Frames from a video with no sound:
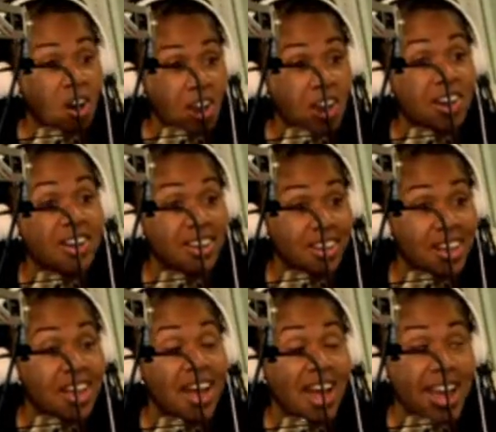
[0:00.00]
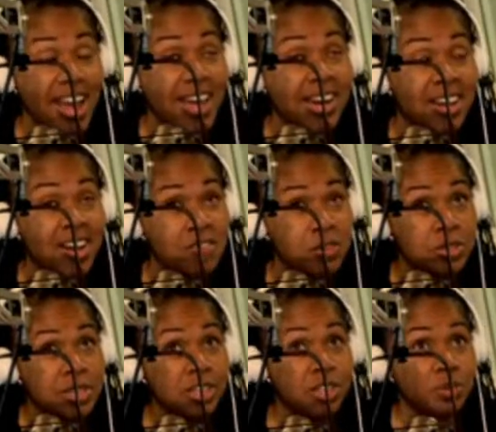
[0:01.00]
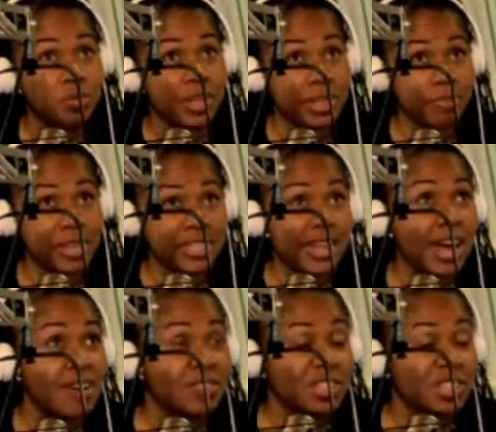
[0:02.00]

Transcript: hard. I had a conversation with my staff